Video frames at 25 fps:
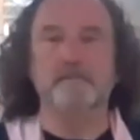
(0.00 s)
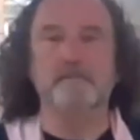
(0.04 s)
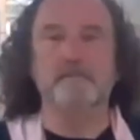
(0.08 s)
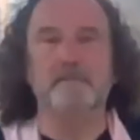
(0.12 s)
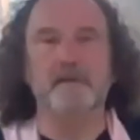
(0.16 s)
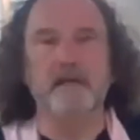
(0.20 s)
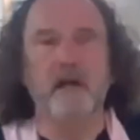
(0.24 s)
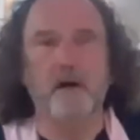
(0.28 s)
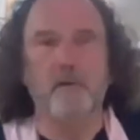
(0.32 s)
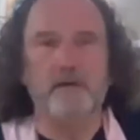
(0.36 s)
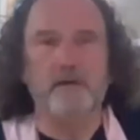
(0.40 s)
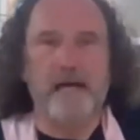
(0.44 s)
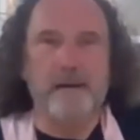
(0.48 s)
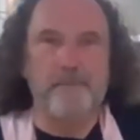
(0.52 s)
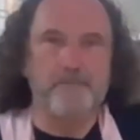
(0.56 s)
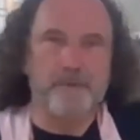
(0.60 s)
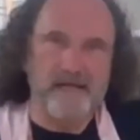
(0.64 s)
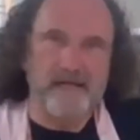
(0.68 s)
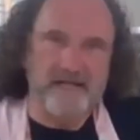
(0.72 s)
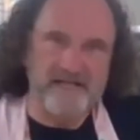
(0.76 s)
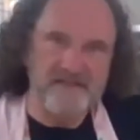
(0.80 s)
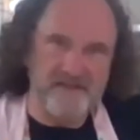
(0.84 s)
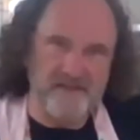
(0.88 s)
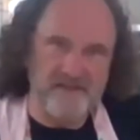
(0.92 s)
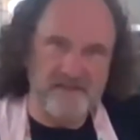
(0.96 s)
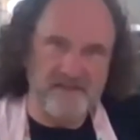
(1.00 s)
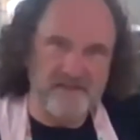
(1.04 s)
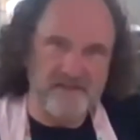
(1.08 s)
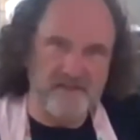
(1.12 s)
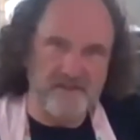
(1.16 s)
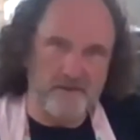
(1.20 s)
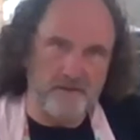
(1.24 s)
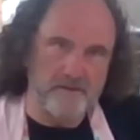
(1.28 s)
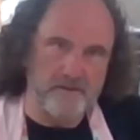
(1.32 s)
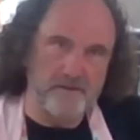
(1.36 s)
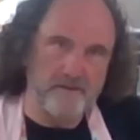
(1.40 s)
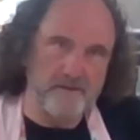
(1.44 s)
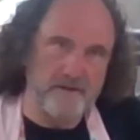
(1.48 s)
you get blades and things
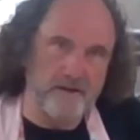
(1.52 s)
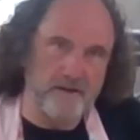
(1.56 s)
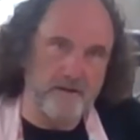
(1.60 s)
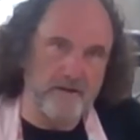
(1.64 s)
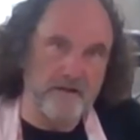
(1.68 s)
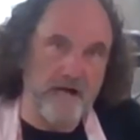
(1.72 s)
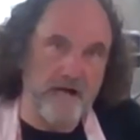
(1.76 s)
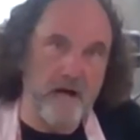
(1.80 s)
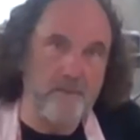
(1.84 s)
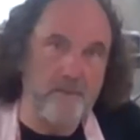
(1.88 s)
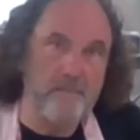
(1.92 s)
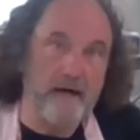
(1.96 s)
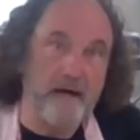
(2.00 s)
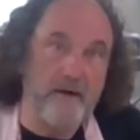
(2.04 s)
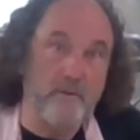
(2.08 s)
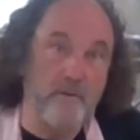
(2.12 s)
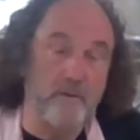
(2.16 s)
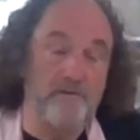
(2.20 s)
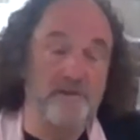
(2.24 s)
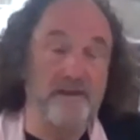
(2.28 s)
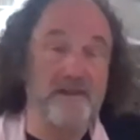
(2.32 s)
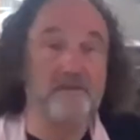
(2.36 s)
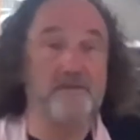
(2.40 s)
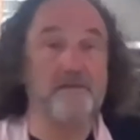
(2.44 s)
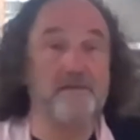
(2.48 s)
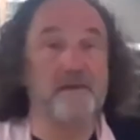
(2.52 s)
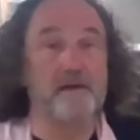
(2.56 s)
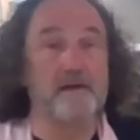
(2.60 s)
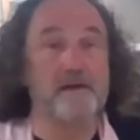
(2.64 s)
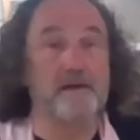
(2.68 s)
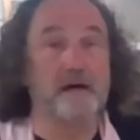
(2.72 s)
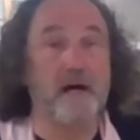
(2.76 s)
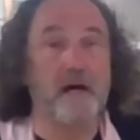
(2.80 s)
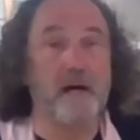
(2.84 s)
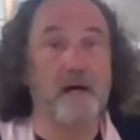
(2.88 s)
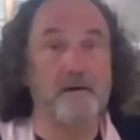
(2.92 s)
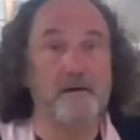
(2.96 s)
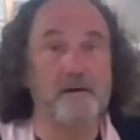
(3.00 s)
that are combat worthy.
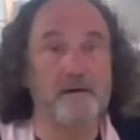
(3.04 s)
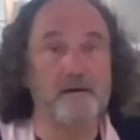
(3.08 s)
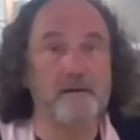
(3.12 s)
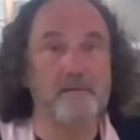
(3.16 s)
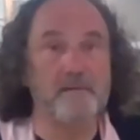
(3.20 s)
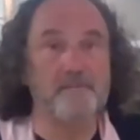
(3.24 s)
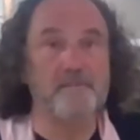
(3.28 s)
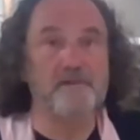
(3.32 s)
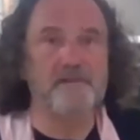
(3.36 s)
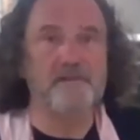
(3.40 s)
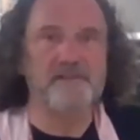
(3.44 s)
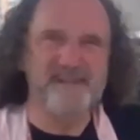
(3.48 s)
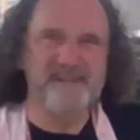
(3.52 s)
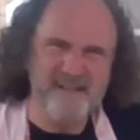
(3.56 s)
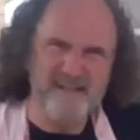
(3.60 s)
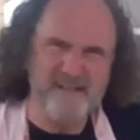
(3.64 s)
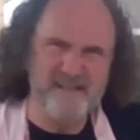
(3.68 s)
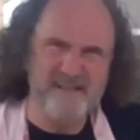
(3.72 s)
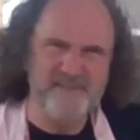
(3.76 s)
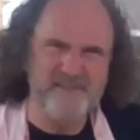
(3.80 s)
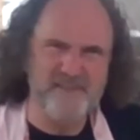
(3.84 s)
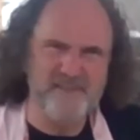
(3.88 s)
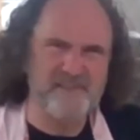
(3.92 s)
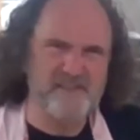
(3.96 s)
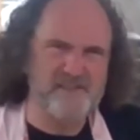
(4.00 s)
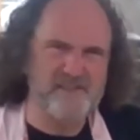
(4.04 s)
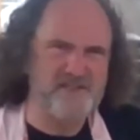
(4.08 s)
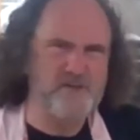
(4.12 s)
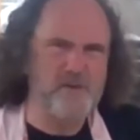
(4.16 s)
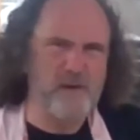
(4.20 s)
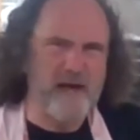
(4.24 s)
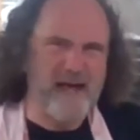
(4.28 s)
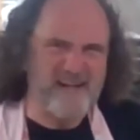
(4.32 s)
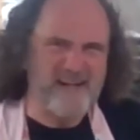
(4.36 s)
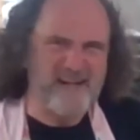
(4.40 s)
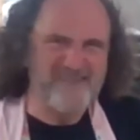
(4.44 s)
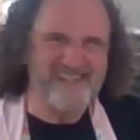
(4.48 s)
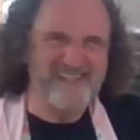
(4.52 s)
The deal is that you
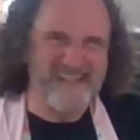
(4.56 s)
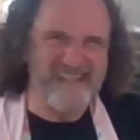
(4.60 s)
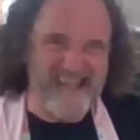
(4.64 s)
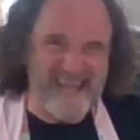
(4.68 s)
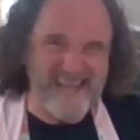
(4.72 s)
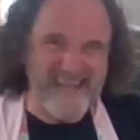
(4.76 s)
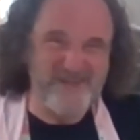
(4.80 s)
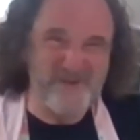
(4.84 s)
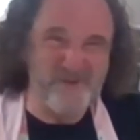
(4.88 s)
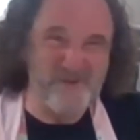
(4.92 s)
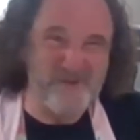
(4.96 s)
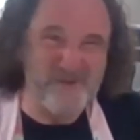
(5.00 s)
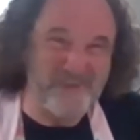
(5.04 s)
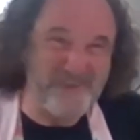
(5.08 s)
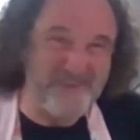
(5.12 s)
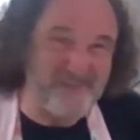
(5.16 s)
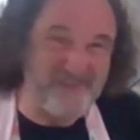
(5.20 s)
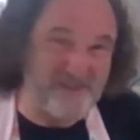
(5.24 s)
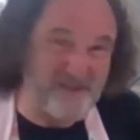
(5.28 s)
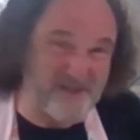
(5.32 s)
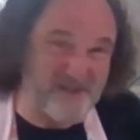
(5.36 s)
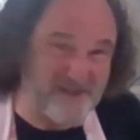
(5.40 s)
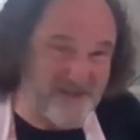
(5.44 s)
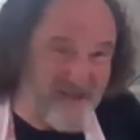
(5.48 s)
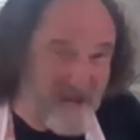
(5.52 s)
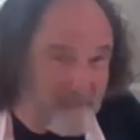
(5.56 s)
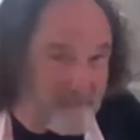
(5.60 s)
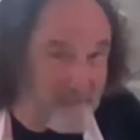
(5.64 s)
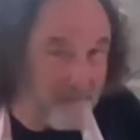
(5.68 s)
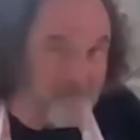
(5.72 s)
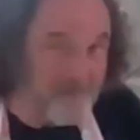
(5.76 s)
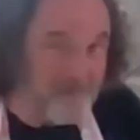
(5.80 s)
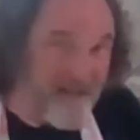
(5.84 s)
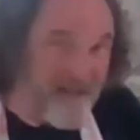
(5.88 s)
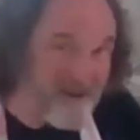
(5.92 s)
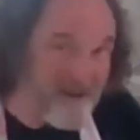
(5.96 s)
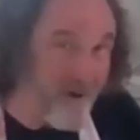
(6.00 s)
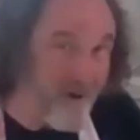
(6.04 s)
actually can do these in your shop. They're
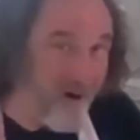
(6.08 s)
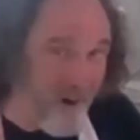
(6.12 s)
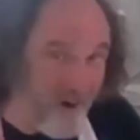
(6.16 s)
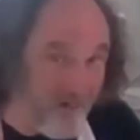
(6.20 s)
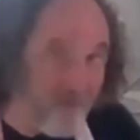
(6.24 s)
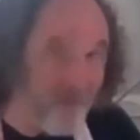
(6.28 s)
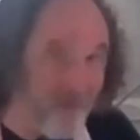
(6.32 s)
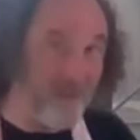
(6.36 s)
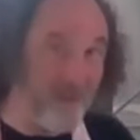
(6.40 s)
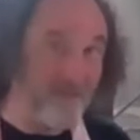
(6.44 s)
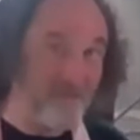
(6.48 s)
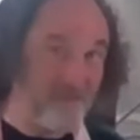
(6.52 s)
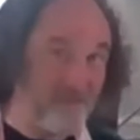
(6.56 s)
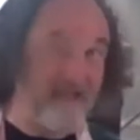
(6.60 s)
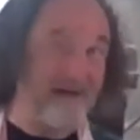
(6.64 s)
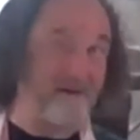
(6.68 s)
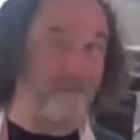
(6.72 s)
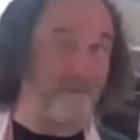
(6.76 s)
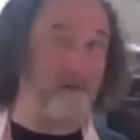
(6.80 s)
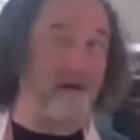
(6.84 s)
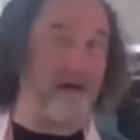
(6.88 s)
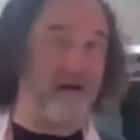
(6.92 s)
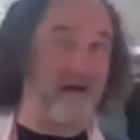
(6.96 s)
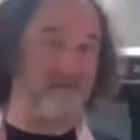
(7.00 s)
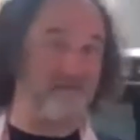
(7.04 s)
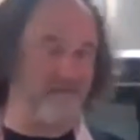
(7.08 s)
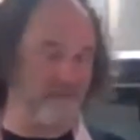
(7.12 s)
not all that rough,